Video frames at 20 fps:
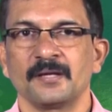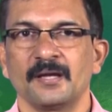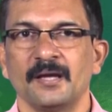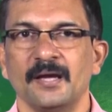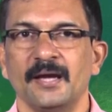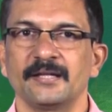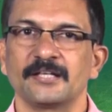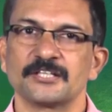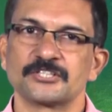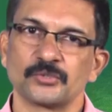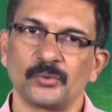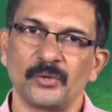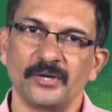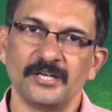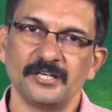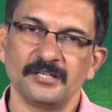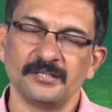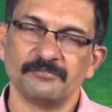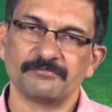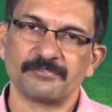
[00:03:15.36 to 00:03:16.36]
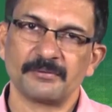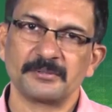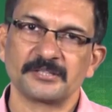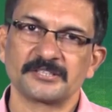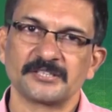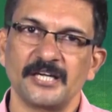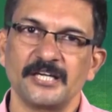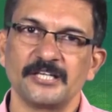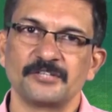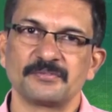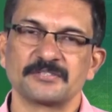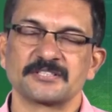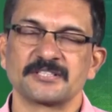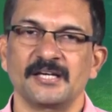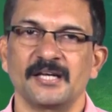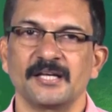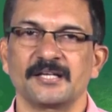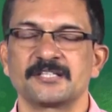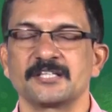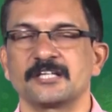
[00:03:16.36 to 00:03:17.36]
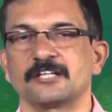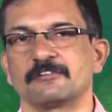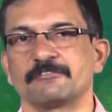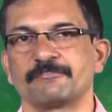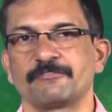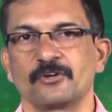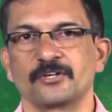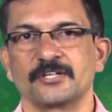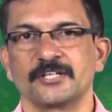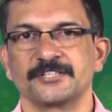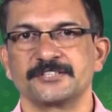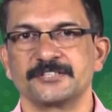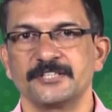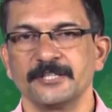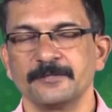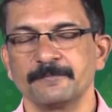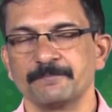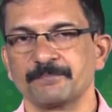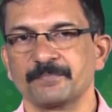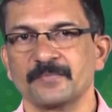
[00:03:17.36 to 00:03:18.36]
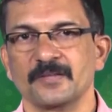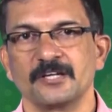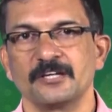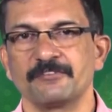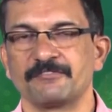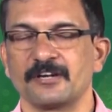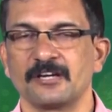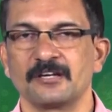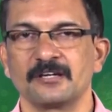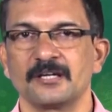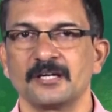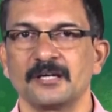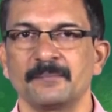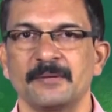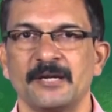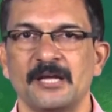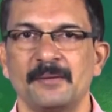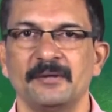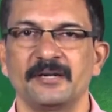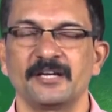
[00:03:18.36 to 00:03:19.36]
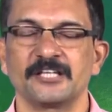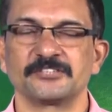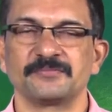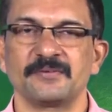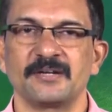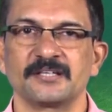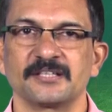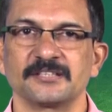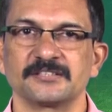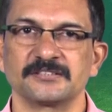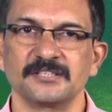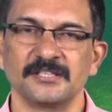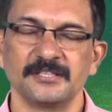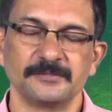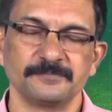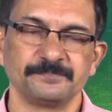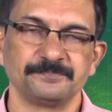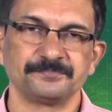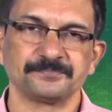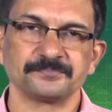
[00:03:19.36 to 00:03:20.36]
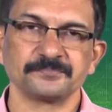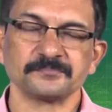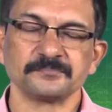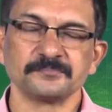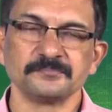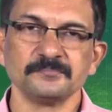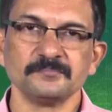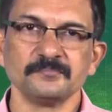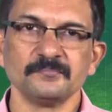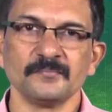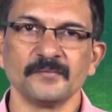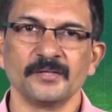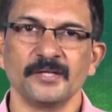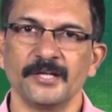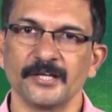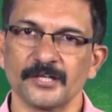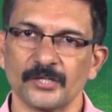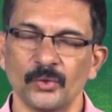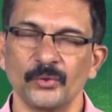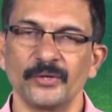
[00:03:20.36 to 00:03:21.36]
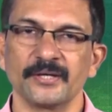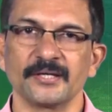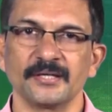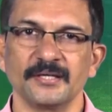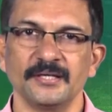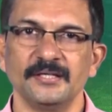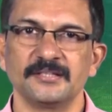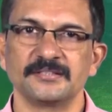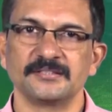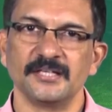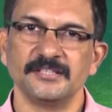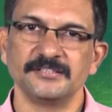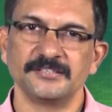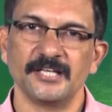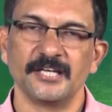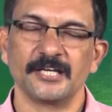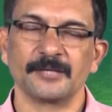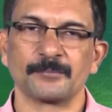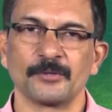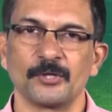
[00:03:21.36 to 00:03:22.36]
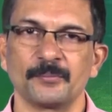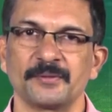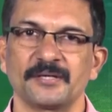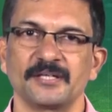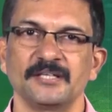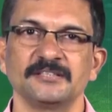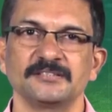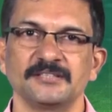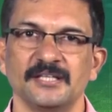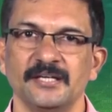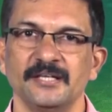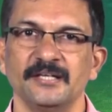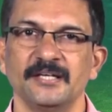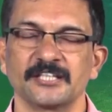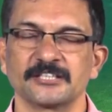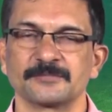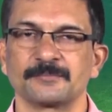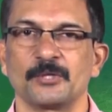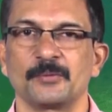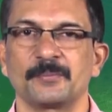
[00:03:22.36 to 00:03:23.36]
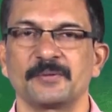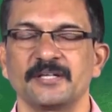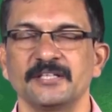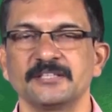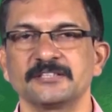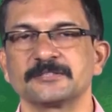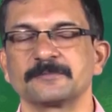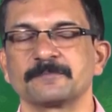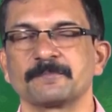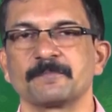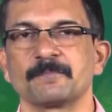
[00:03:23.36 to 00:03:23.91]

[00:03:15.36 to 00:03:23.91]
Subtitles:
and the soil from the site was collected for testing. Different parameters were tested, including its engineering properties and index properties,